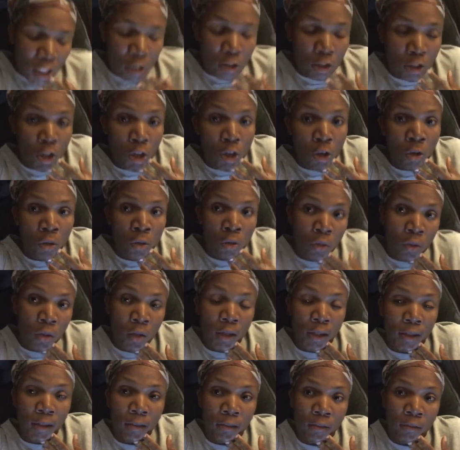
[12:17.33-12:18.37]
So,
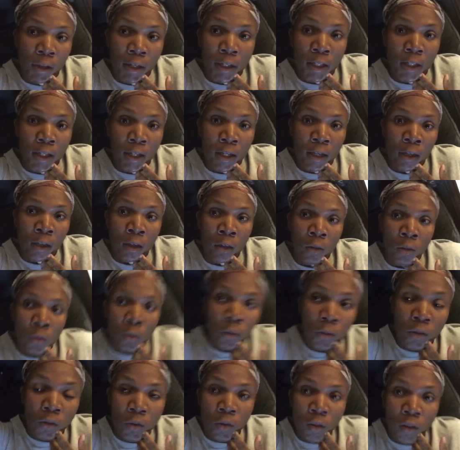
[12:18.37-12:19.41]
right
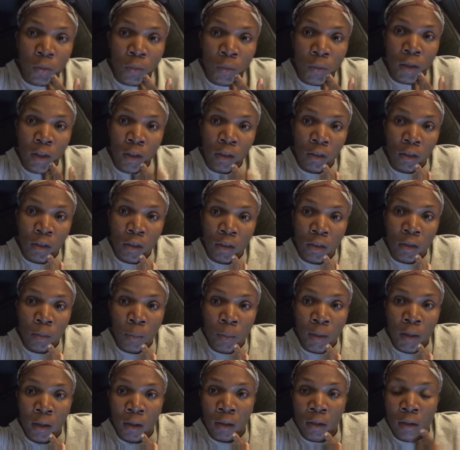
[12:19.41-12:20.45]
now, we are in the
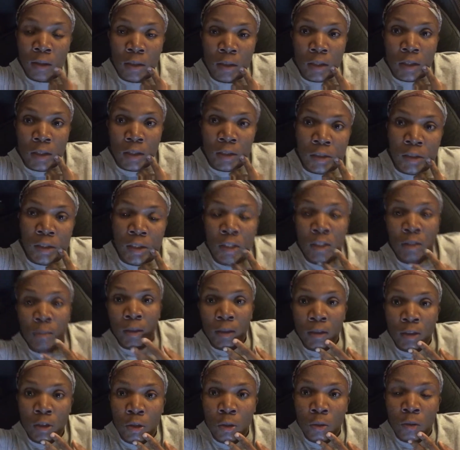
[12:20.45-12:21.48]
bed, and he's
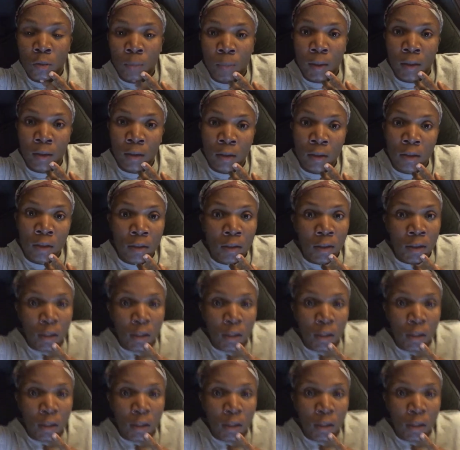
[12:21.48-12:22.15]
about to go to bed.